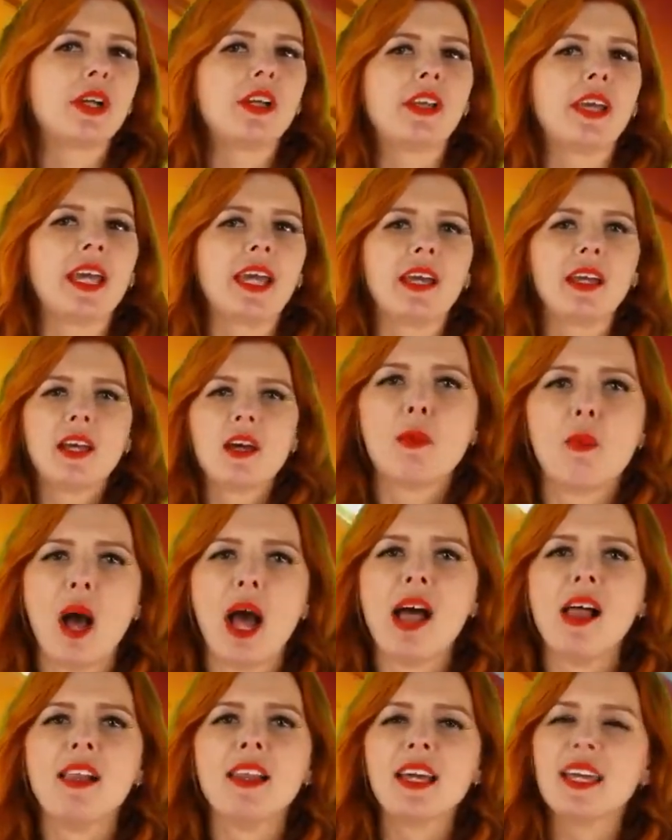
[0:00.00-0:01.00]
really?
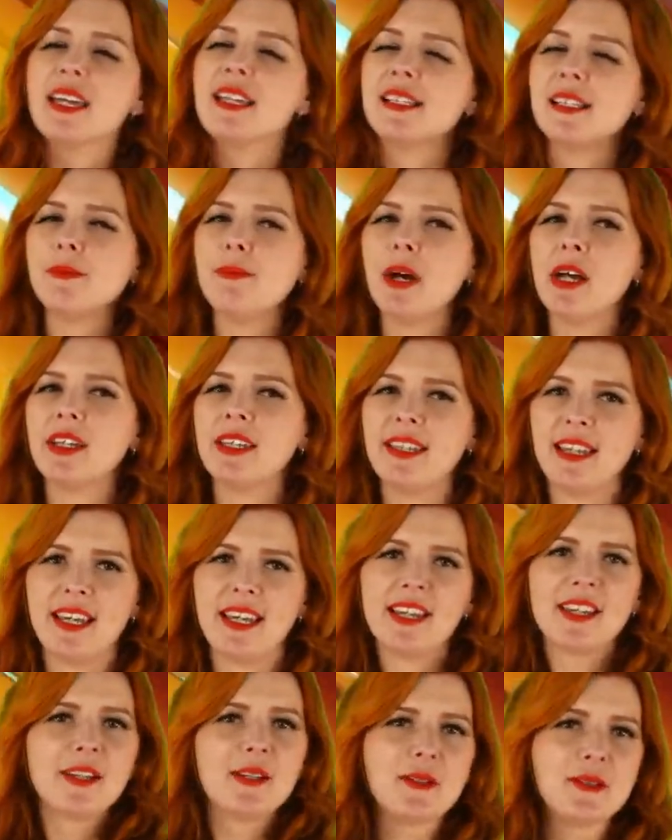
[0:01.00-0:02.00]
Well, he's a
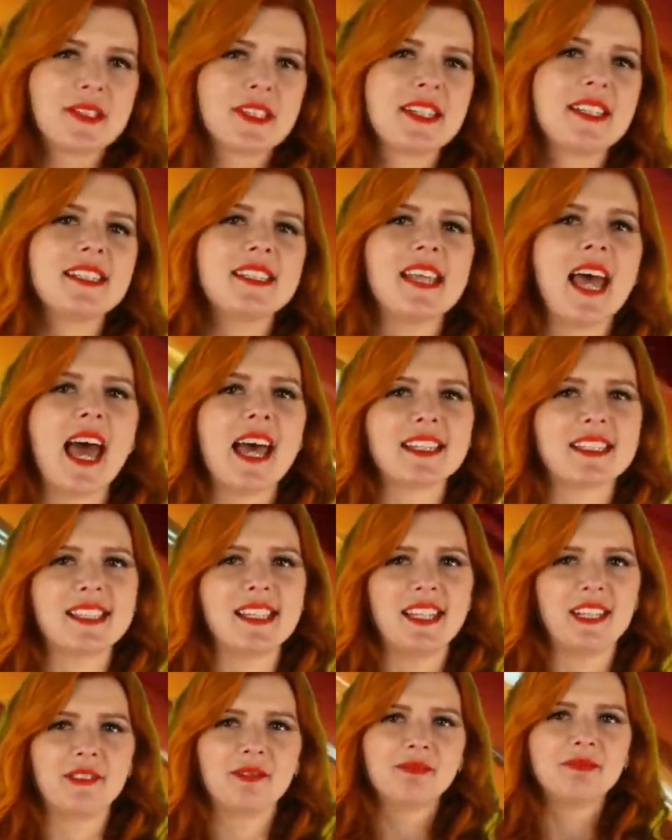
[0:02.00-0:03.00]
monkey who's an
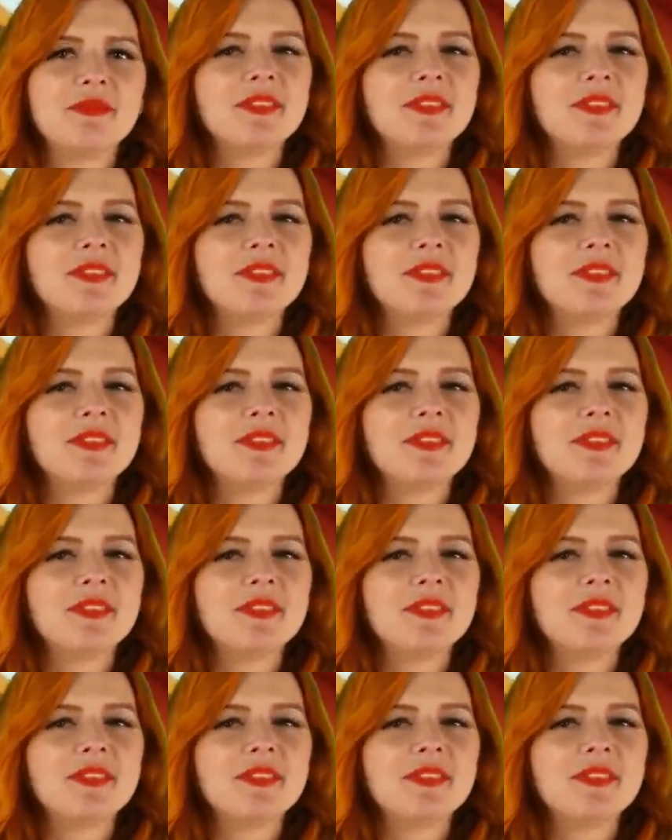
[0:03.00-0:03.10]
assassin.